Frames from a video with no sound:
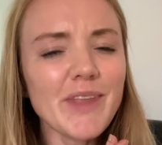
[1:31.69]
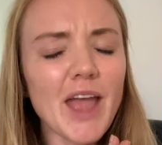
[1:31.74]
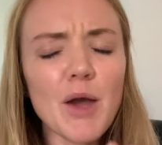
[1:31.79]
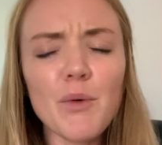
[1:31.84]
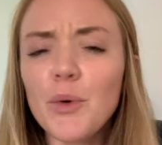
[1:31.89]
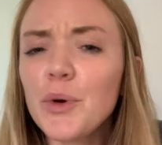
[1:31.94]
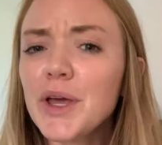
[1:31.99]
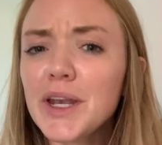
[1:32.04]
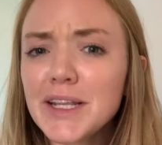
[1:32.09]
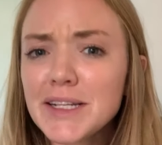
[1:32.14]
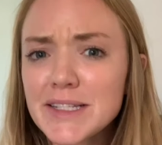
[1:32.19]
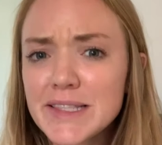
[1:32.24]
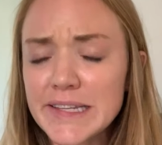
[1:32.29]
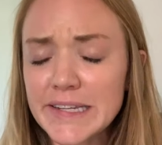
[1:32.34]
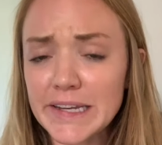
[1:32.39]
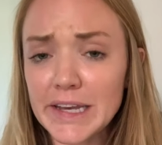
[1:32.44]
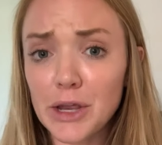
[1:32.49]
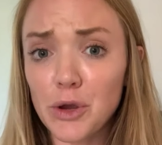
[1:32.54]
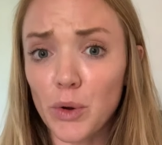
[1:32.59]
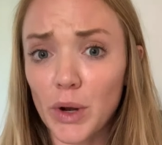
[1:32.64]
I won't get into the
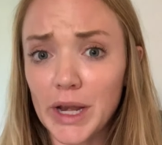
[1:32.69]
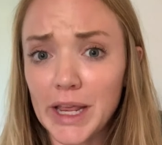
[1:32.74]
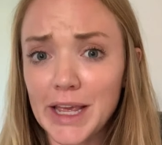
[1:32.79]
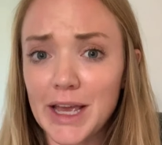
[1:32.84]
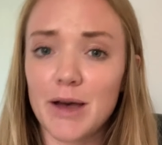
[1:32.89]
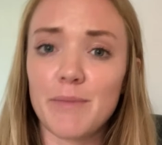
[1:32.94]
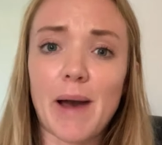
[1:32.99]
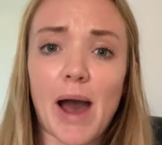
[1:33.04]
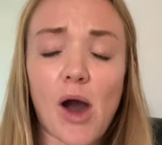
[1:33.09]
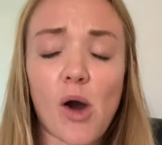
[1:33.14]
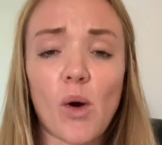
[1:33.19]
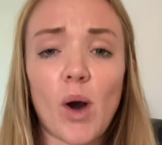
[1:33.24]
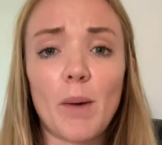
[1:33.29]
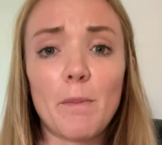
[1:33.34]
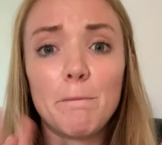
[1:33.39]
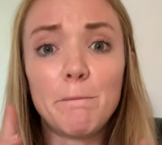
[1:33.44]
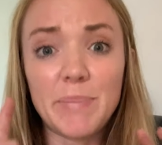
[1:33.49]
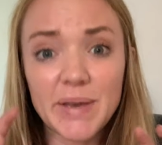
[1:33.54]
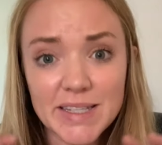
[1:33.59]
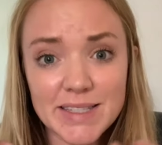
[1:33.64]
nitty gritty
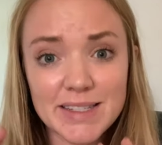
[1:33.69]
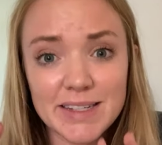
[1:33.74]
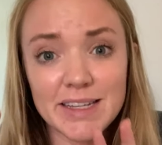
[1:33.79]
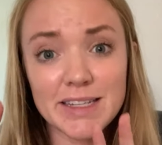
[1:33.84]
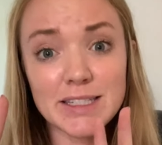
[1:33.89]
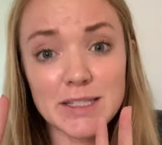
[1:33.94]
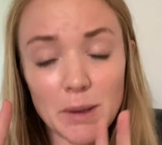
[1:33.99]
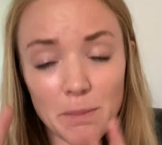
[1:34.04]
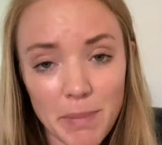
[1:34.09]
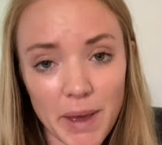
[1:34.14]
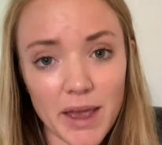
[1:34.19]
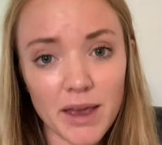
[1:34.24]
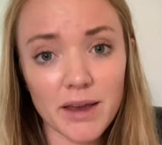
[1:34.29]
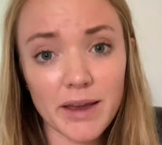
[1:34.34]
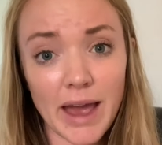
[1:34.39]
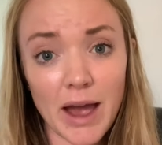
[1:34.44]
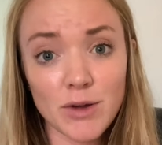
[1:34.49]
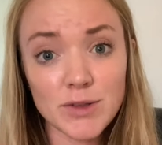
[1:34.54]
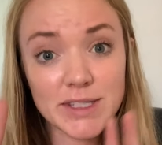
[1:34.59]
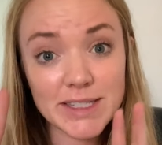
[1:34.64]
about business bank
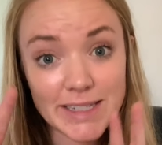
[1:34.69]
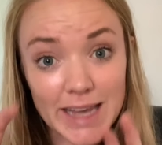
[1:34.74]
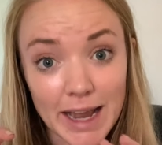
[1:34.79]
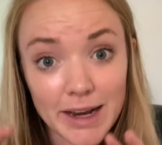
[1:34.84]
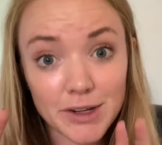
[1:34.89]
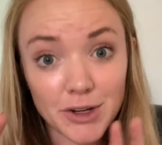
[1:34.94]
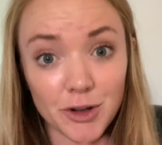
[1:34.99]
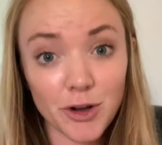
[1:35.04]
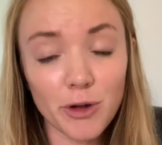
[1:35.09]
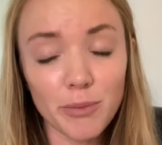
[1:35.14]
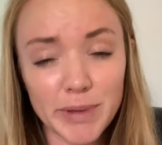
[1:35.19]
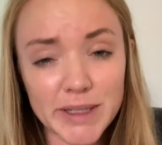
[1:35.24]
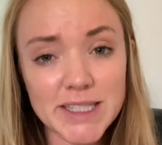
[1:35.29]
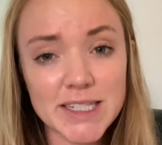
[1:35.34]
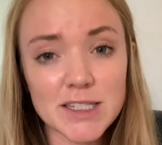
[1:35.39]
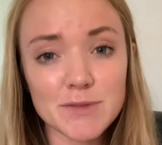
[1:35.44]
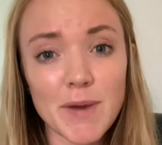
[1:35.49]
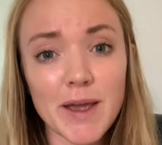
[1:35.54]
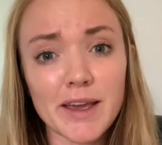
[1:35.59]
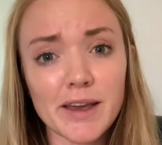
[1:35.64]
accounts, technical
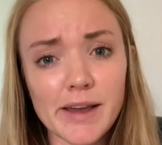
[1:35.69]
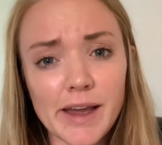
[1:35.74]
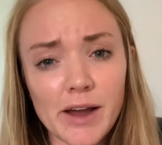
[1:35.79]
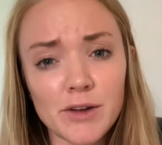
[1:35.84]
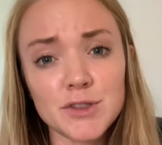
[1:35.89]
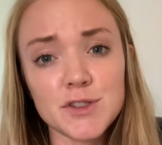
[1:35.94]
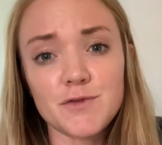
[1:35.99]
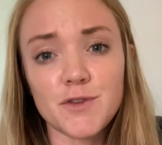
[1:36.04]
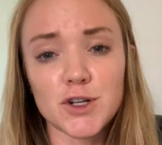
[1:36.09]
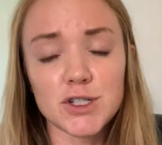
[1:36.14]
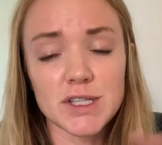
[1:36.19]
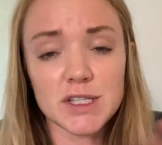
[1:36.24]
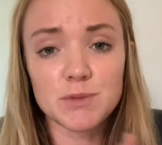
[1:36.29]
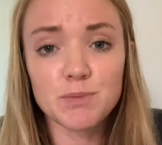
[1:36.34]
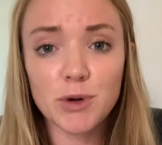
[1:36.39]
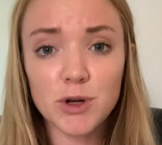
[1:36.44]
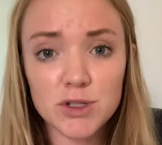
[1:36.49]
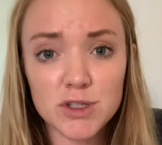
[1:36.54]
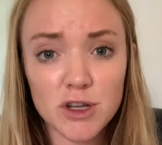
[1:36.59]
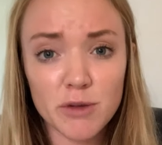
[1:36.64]
business bank accounts versus
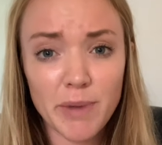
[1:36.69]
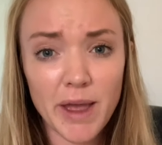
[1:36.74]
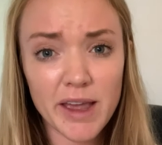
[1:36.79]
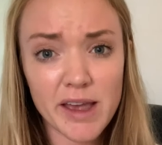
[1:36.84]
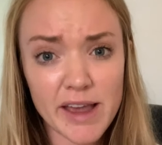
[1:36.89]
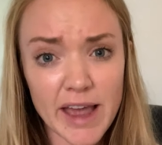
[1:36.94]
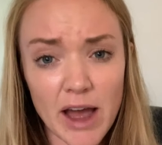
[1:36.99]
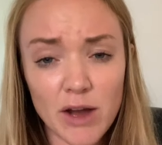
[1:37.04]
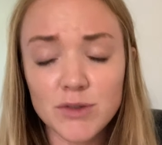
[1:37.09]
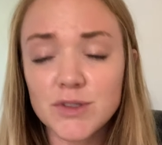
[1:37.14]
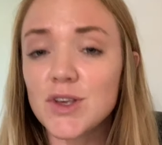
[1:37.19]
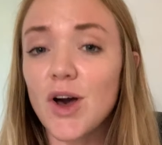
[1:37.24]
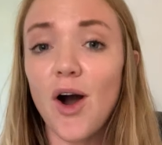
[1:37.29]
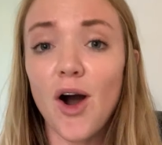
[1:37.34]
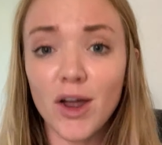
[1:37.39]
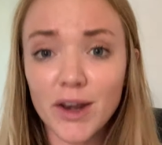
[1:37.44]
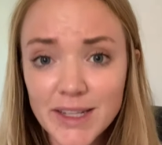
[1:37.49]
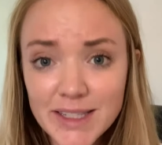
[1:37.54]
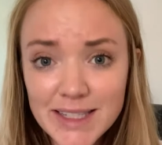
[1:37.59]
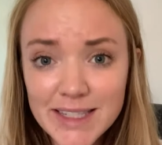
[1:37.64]
personal bank accounts.
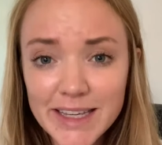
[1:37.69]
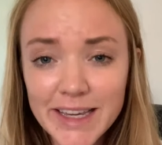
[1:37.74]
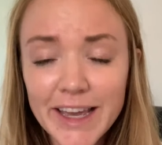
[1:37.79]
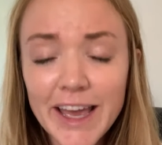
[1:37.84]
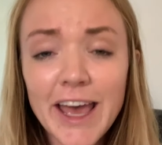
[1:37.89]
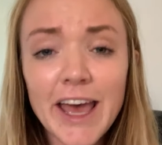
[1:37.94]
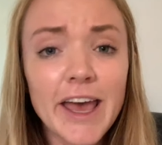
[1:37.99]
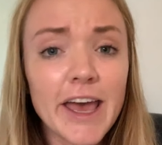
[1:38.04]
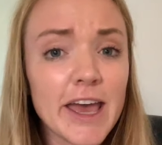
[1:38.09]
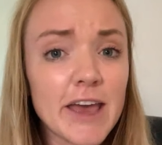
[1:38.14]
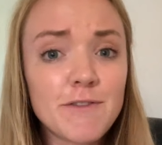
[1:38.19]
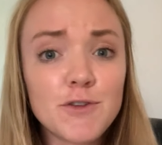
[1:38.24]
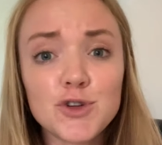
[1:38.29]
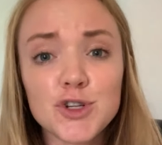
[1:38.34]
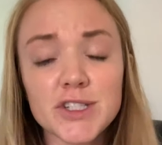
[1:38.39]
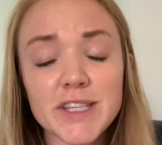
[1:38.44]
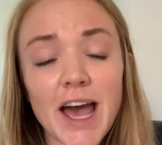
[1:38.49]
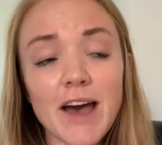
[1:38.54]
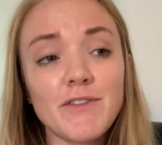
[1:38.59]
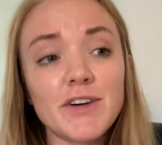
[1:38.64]
Honestly, if you
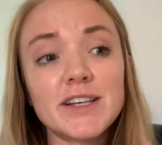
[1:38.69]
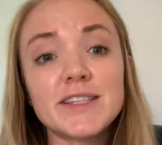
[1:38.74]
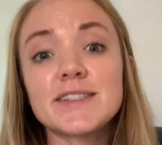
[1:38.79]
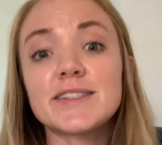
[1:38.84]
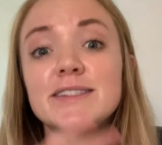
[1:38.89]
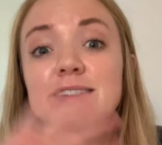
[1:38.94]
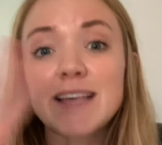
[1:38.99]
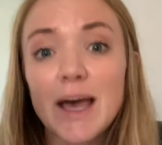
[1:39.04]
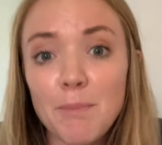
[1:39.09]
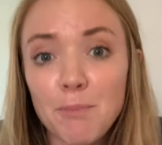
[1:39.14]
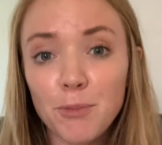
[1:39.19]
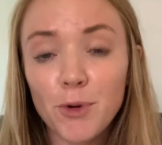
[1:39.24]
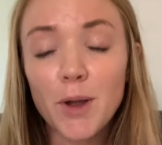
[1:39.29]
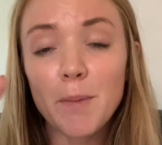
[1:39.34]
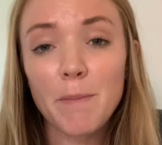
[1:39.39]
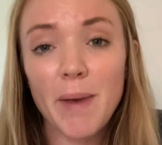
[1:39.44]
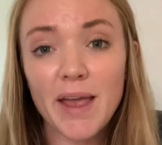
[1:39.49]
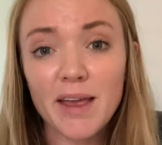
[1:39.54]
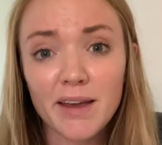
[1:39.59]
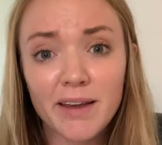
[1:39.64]
just have a
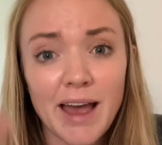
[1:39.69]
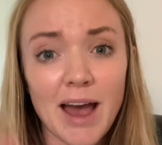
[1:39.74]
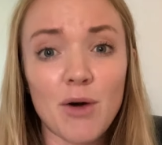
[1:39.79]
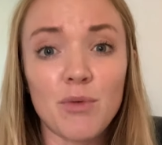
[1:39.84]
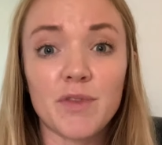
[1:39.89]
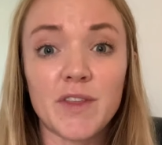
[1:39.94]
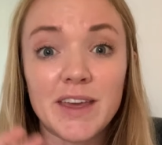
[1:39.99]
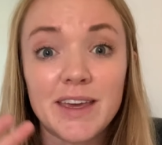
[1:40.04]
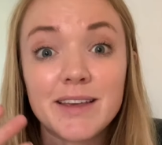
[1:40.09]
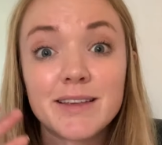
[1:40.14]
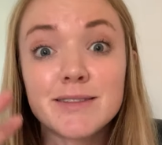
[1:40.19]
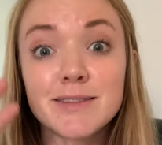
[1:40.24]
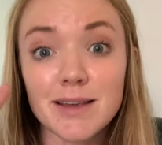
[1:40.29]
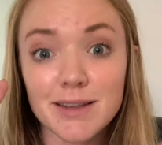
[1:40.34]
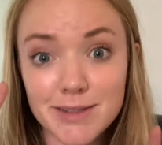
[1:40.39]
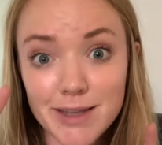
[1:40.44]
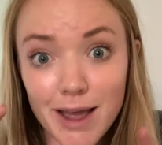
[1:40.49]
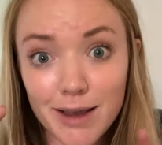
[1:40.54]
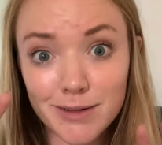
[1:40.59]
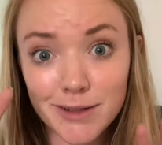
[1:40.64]
separate bank account that is
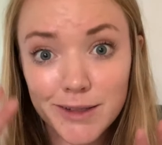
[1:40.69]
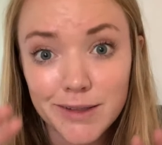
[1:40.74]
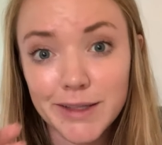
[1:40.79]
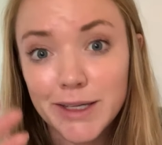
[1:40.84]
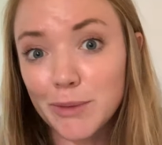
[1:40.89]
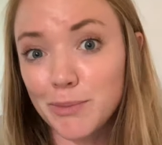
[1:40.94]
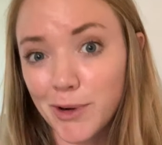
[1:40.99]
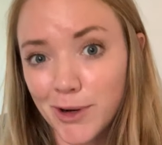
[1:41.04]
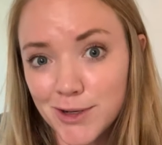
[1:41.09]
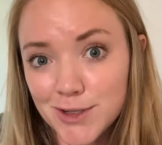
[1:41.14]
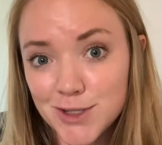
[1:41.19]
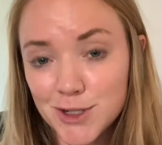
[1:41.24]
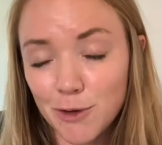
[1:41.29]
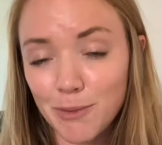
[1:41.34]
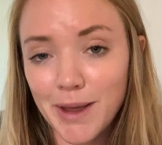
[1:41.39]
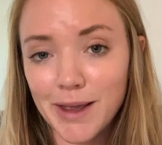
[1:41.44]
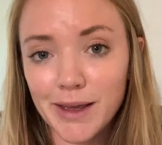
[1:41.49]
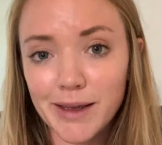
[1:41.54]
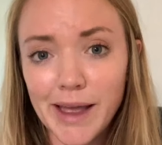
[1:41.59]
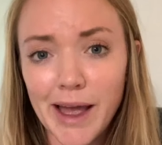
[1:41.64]
technically a personal
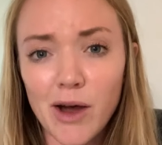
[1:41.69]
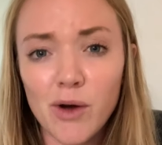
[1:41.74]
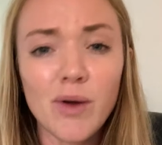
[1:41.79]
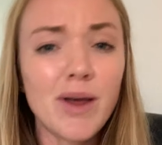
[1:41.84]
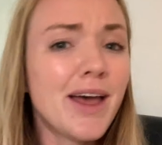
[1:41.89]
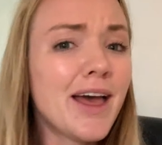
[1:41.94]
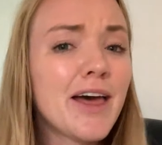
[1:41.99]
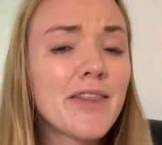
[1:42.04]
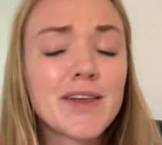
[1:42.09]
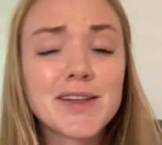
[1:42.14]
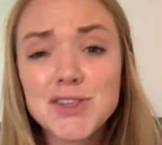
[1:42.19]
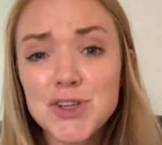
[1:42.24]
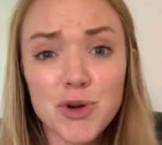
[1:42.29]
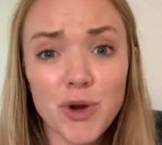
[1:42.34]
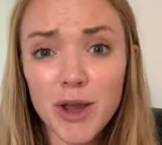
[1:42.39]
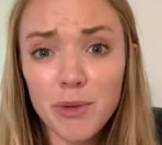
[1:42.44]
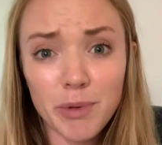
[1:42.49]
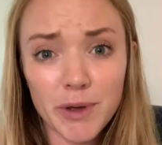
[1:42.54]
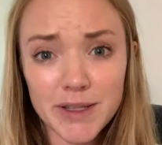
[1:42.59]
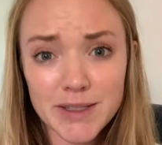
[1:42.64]
bank account, that's a
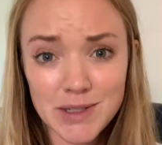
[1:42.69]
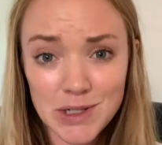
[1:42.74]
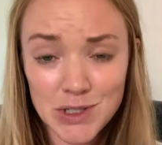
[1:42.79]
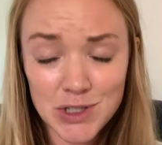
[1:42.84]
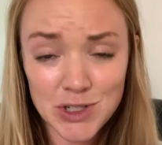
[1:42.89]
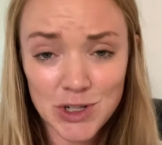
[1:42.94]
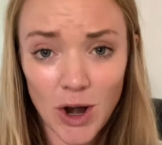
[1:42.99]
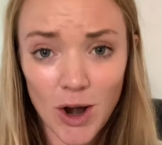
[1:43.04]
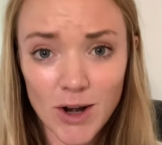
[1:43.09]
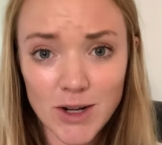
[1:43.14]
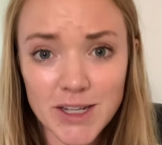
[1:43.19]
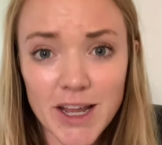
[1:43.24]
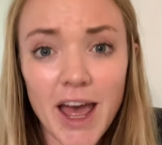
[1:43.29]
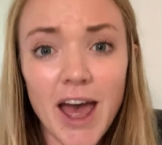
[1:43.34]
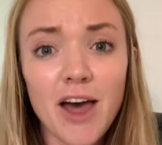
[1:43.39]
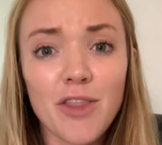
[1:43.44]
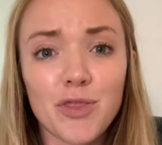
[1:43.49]
great place to start.